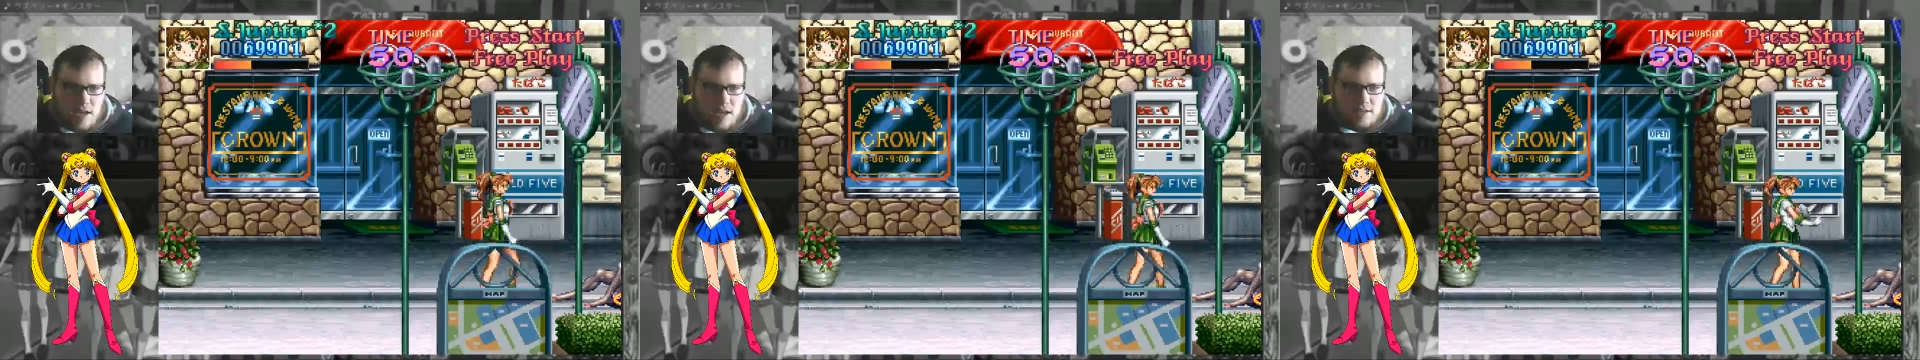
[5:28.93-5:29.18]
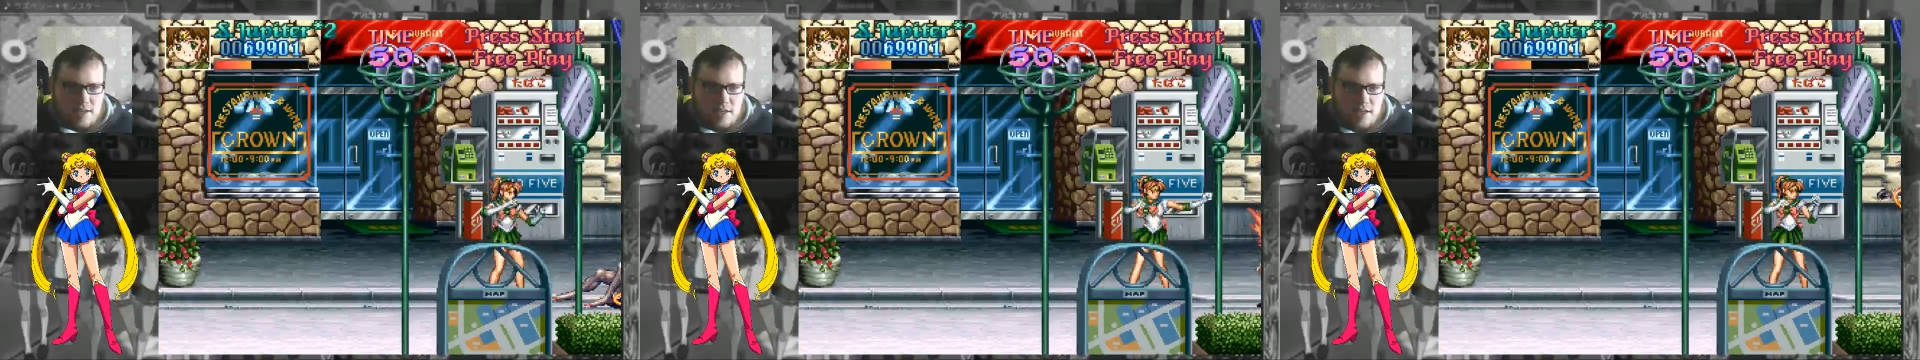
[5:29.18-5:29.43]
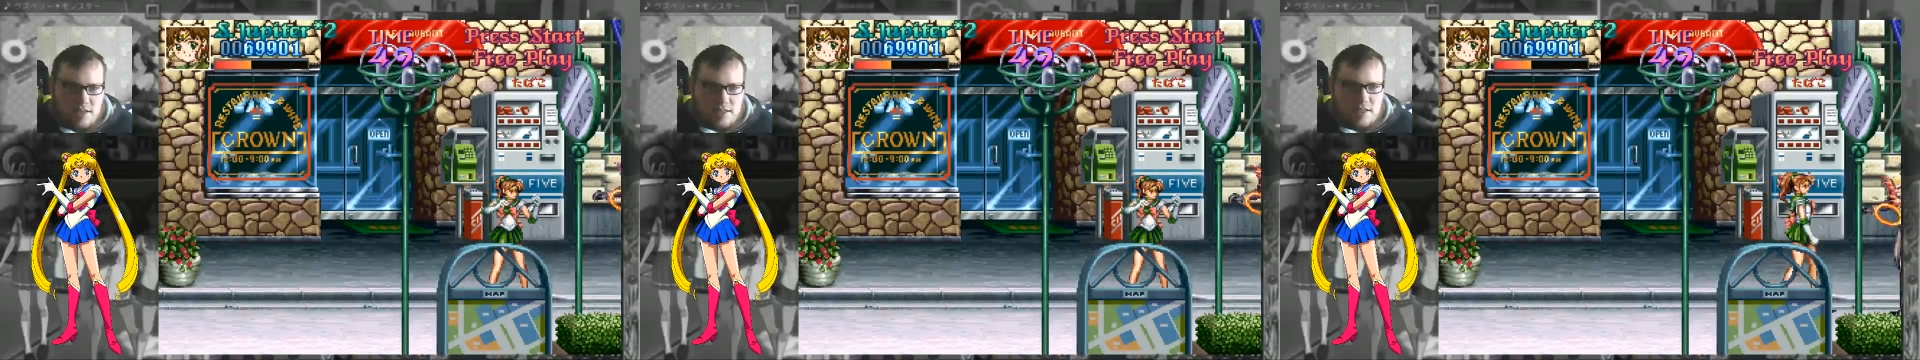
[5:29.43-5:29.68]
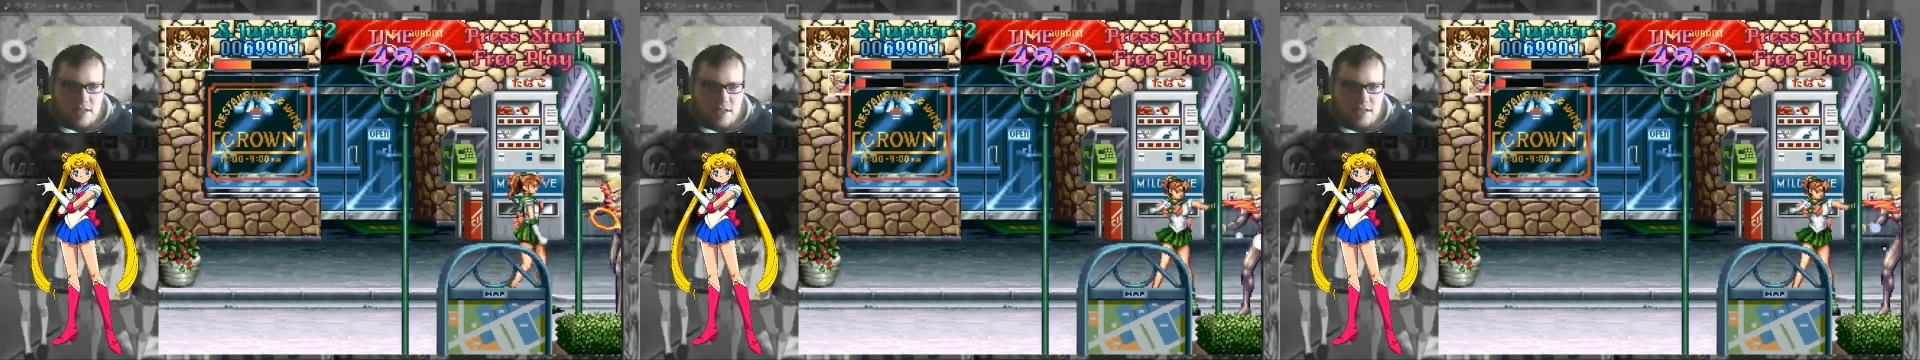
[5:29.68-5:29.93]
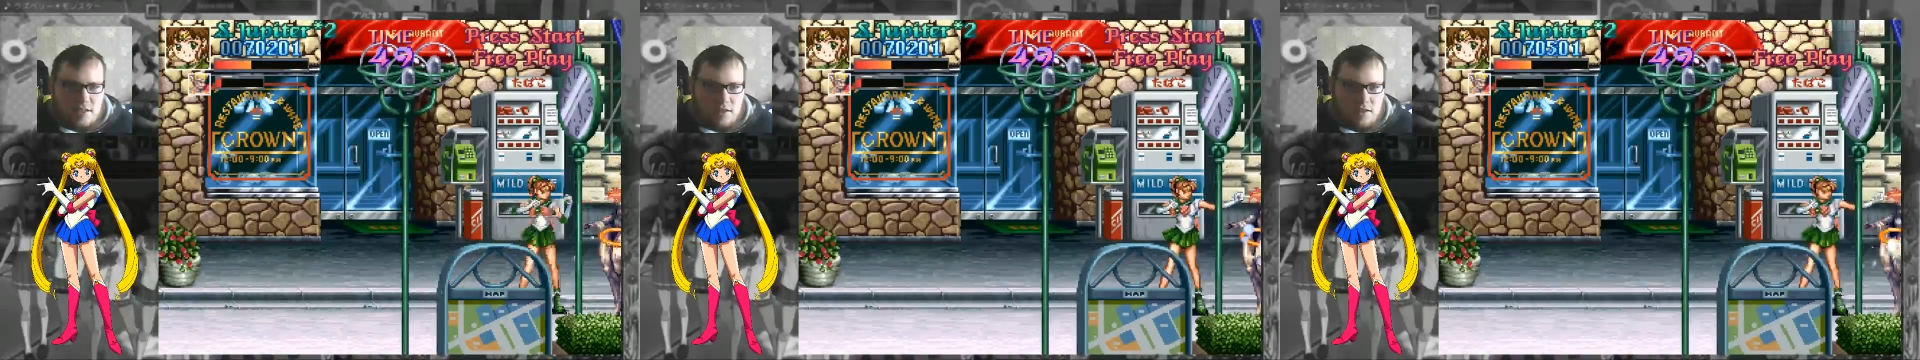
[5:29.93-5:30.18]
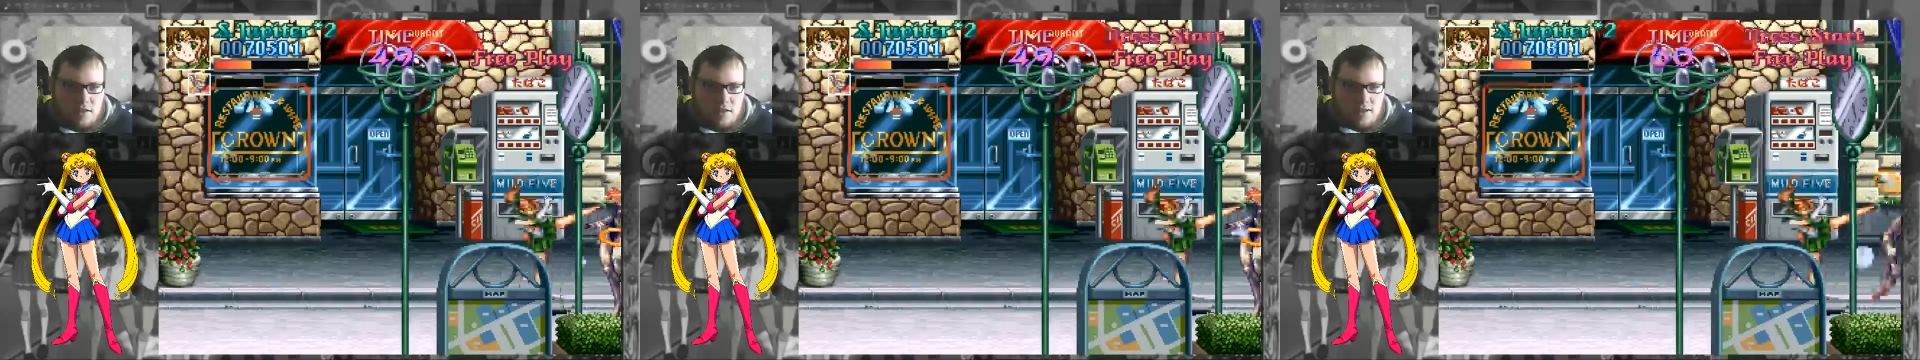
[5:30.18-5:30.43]
It has a listing
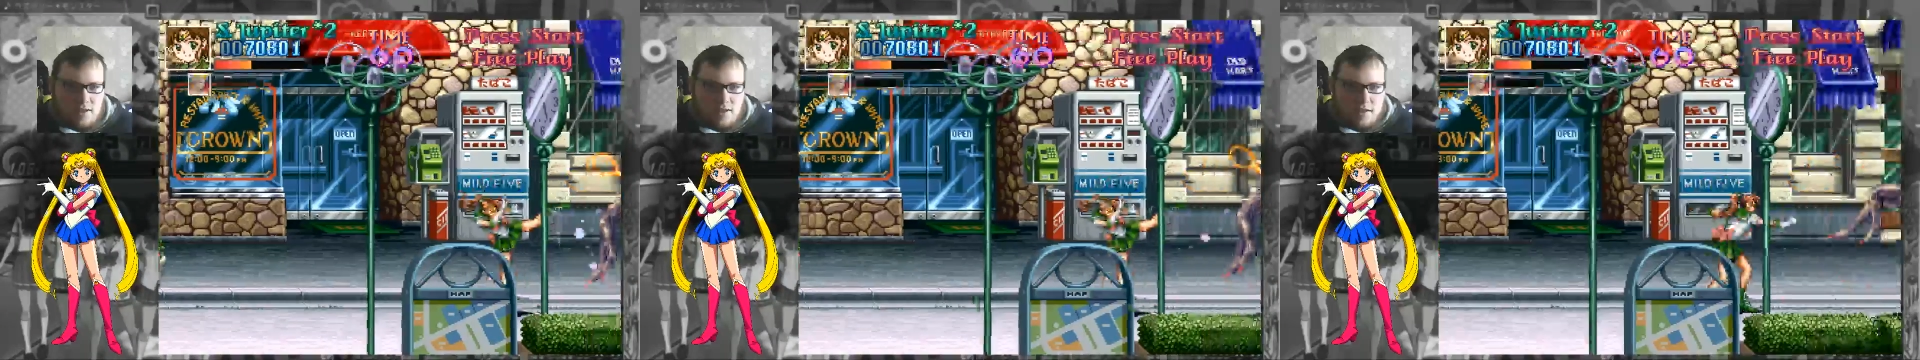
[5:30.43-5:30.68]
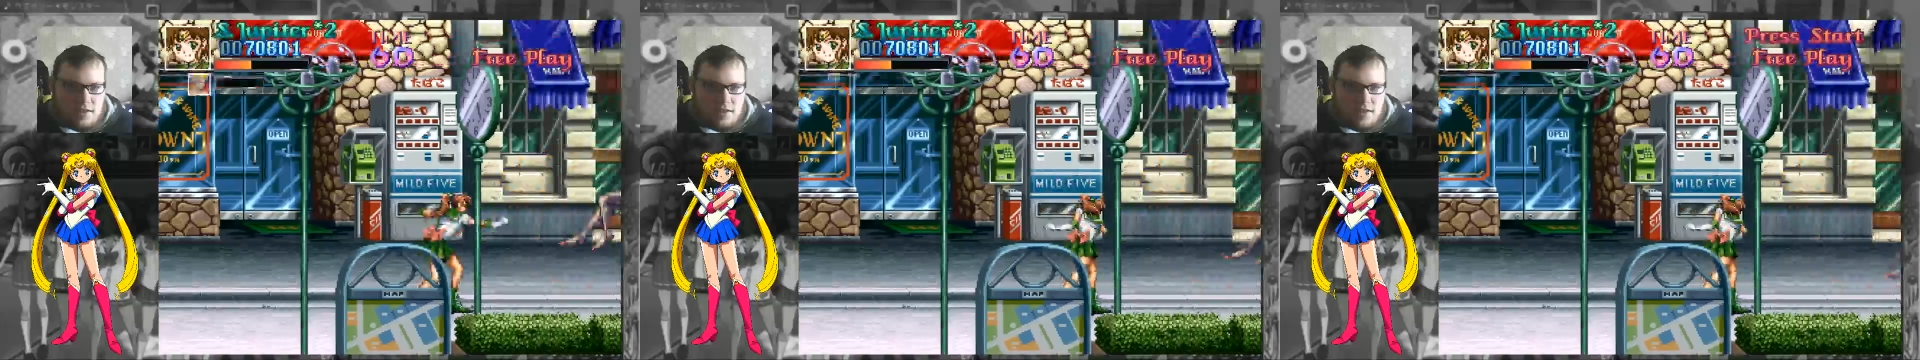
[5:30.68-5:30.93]
that